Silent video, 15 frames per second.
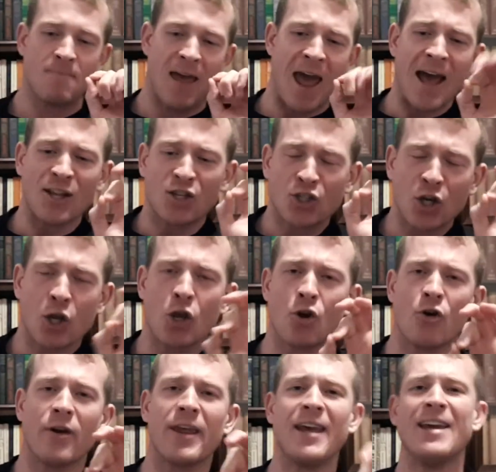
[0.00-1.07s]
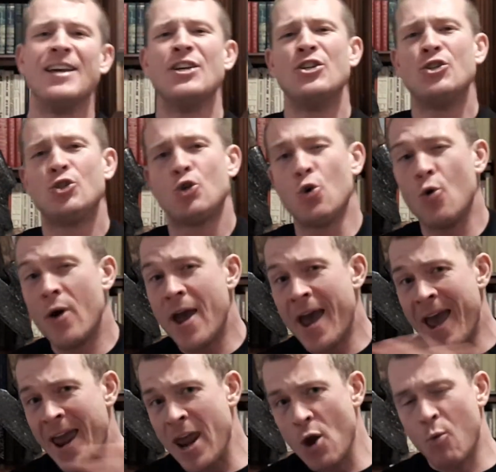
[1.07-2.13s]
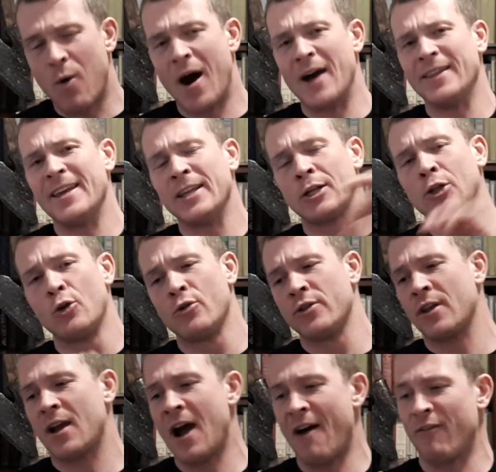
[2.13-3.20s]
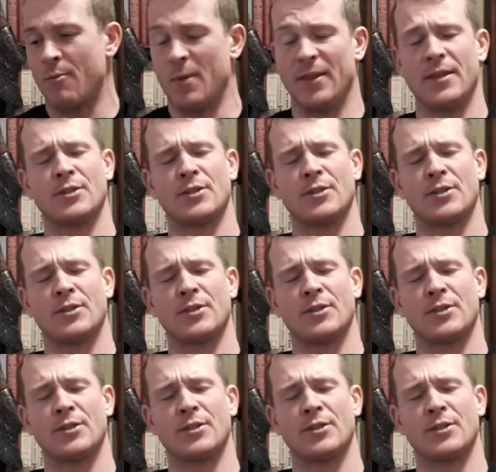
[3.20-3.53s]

and security to anyone, including the government.